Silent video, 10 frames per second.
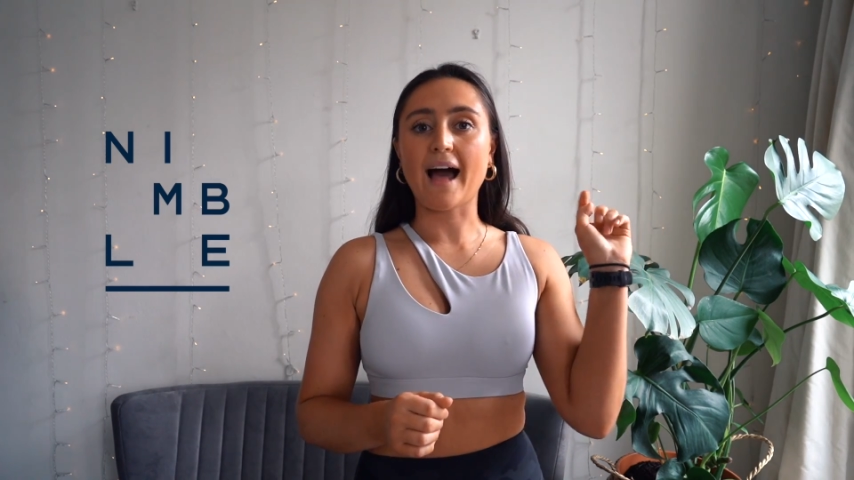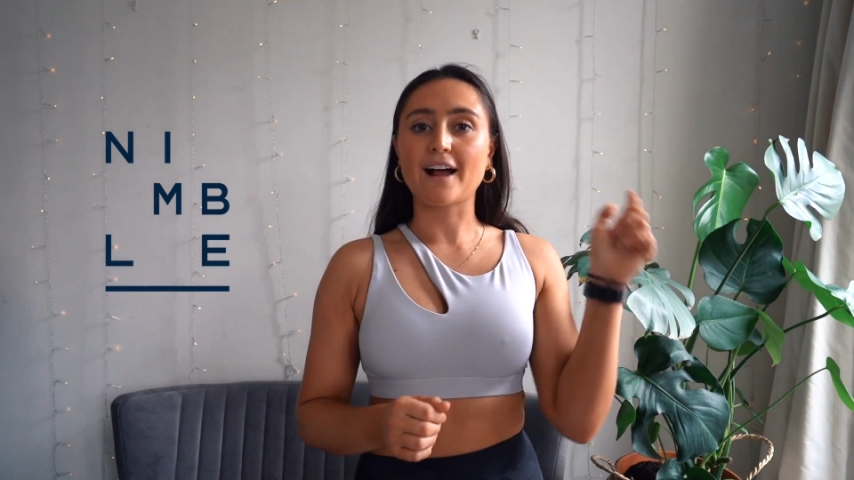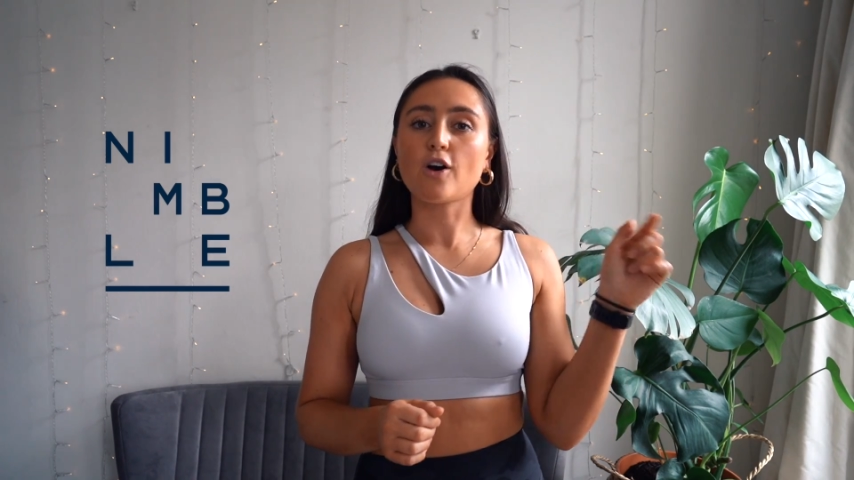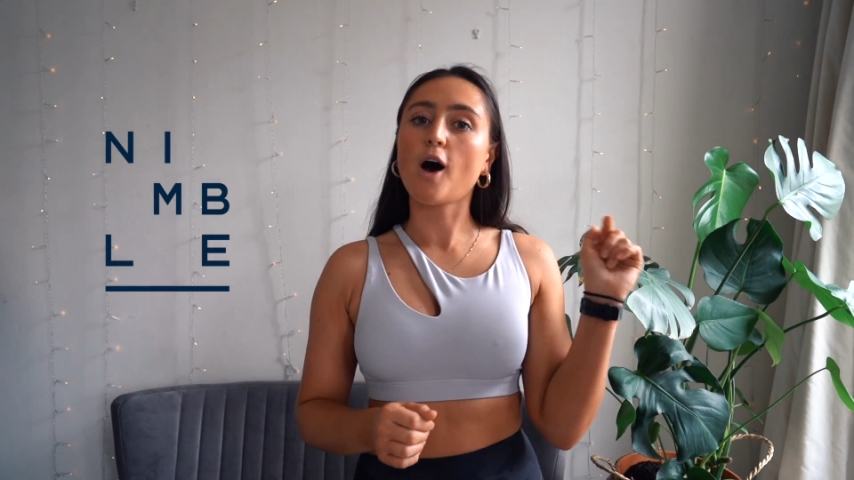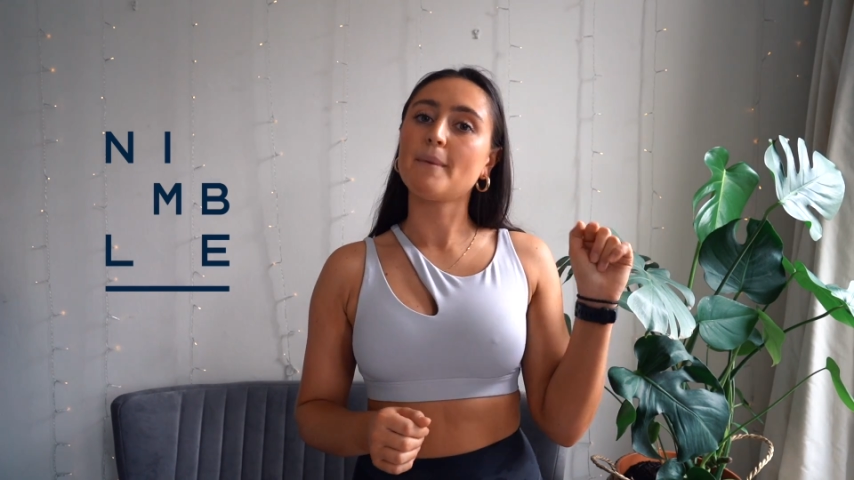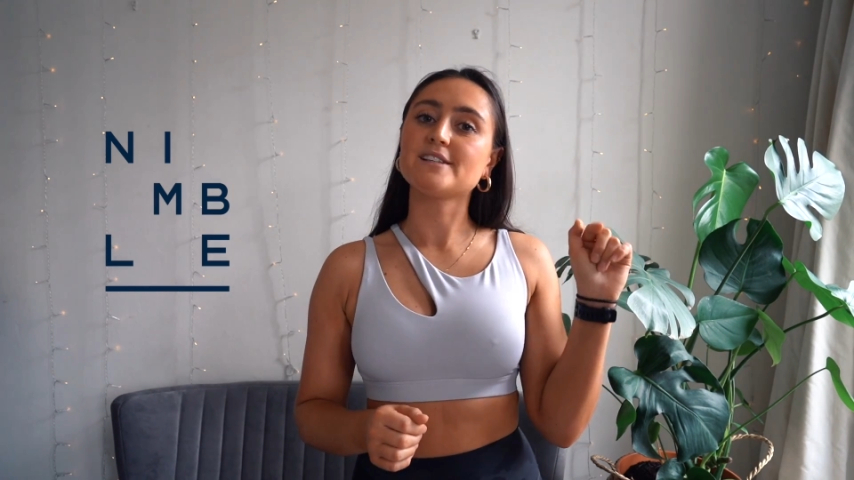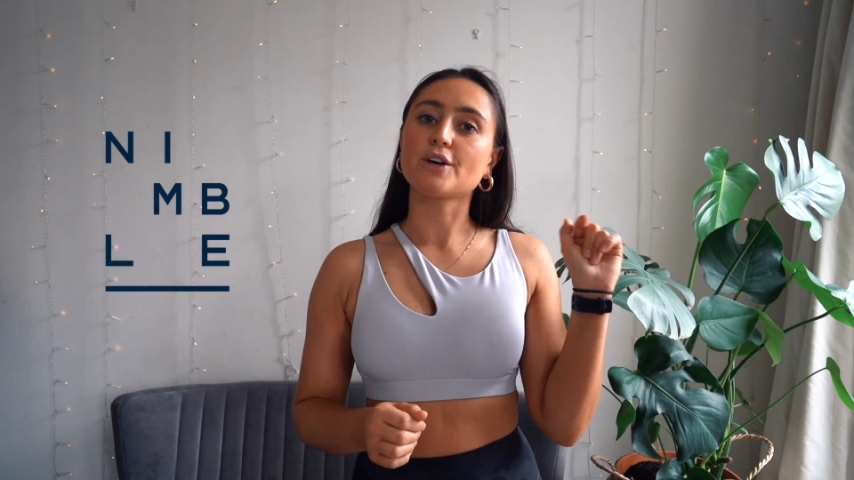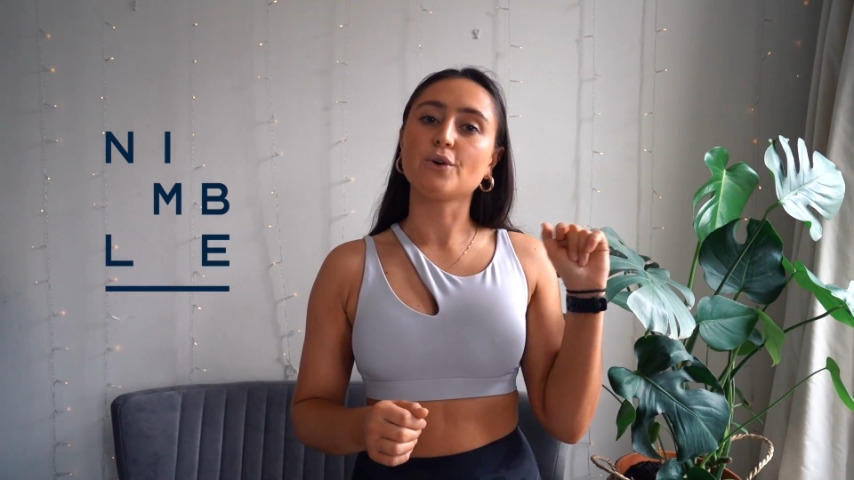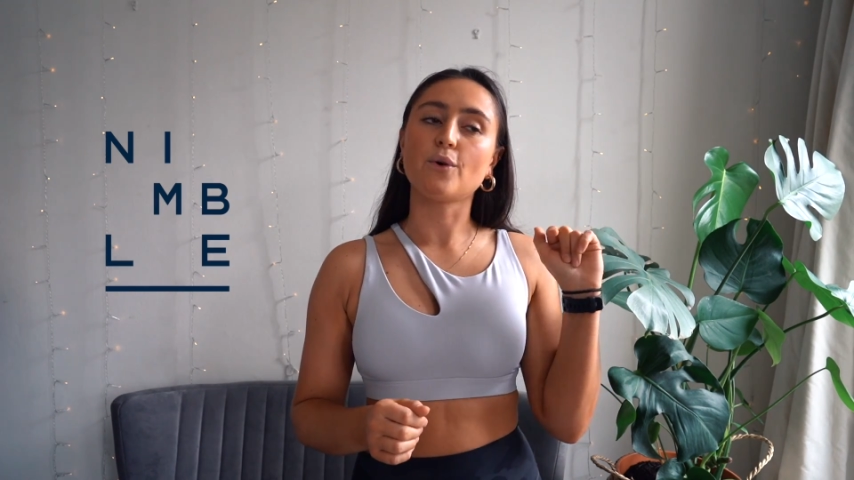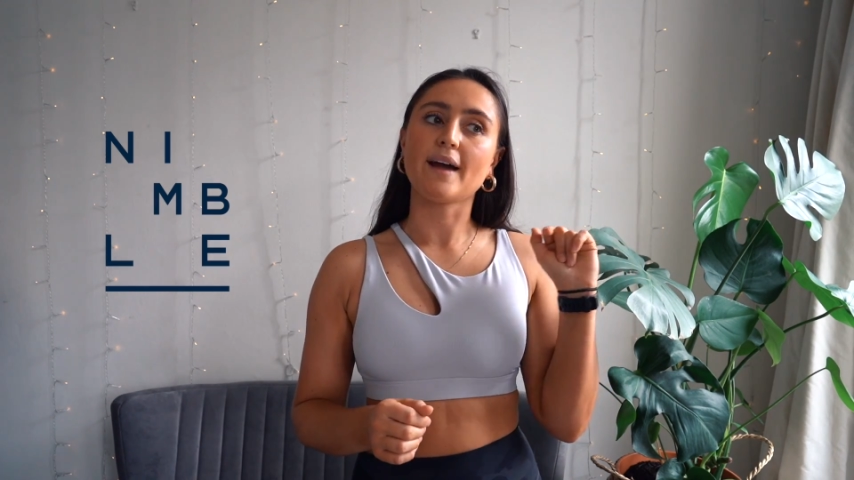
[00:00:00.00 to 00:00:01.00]
and comment
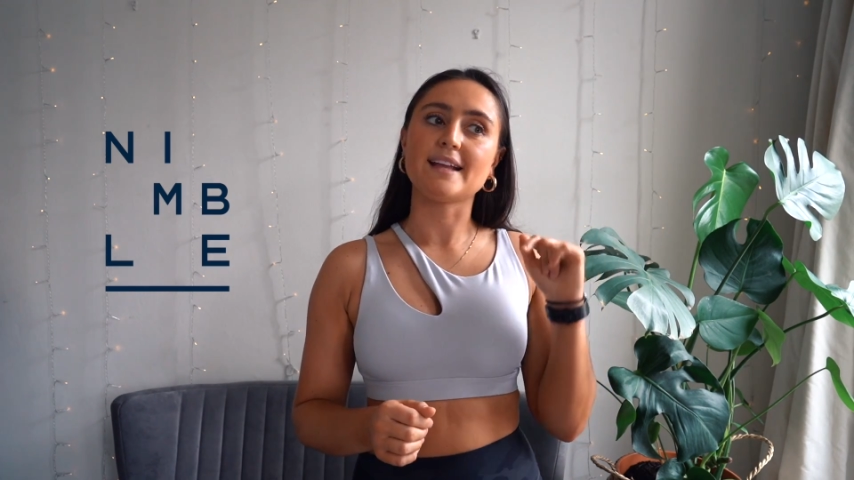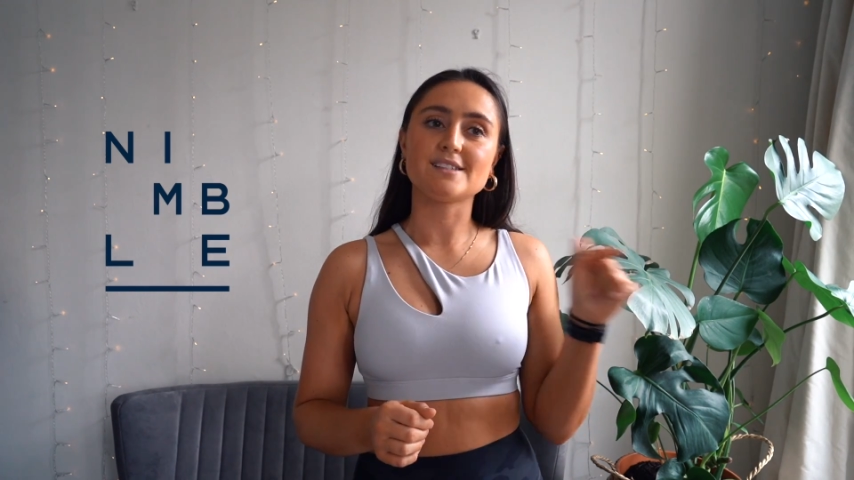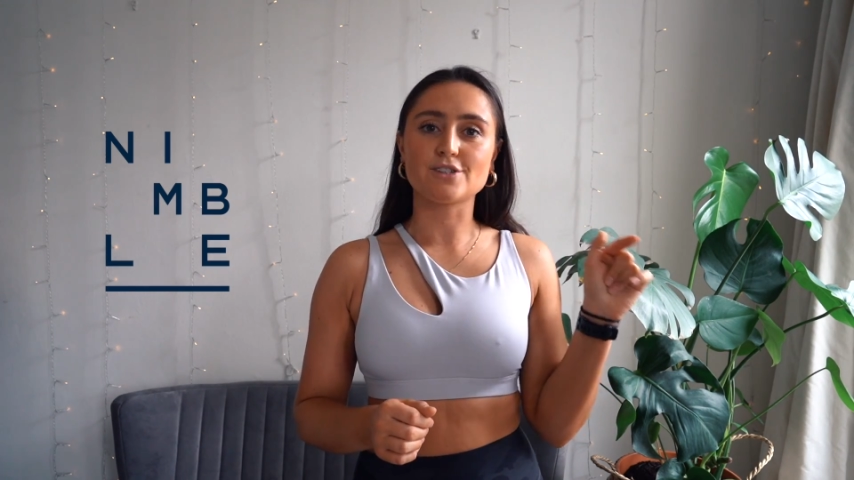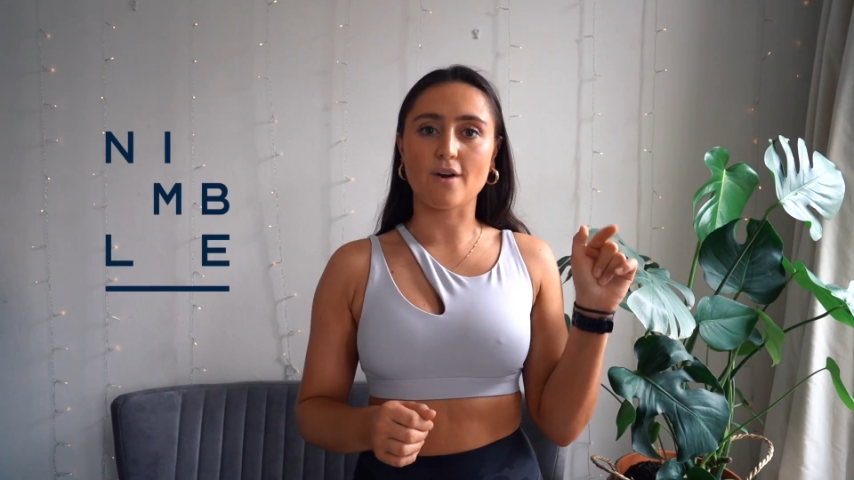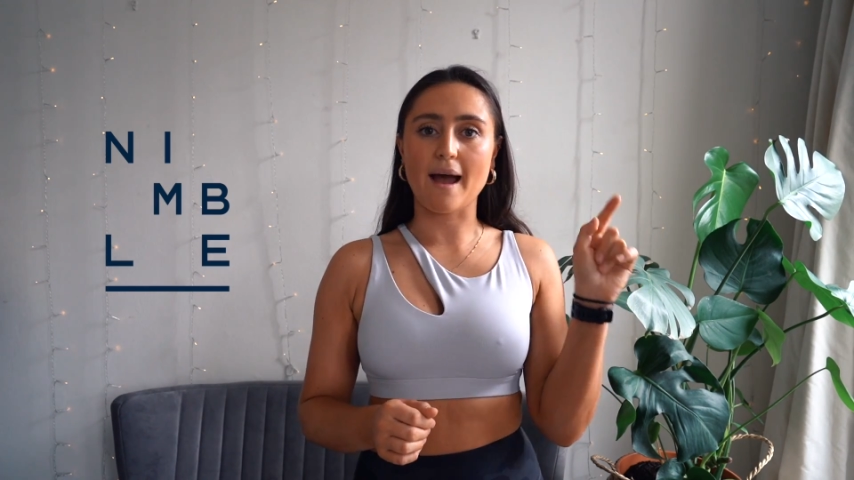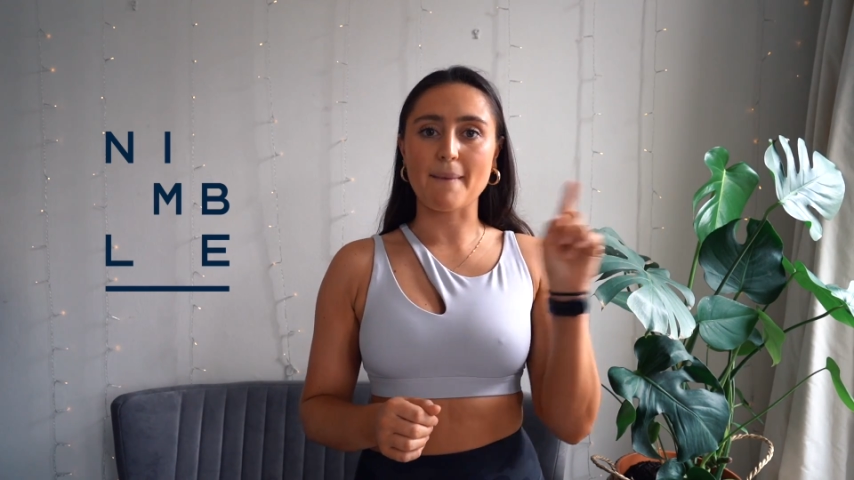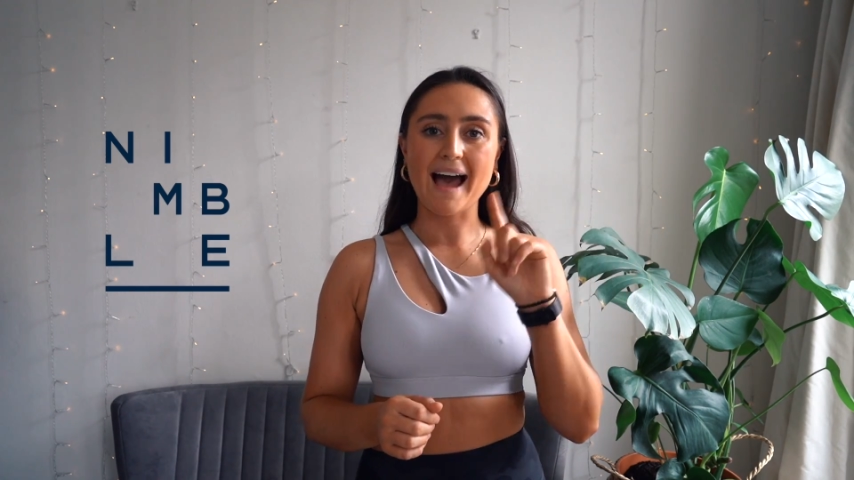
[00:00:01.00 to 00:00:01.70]
your Instagram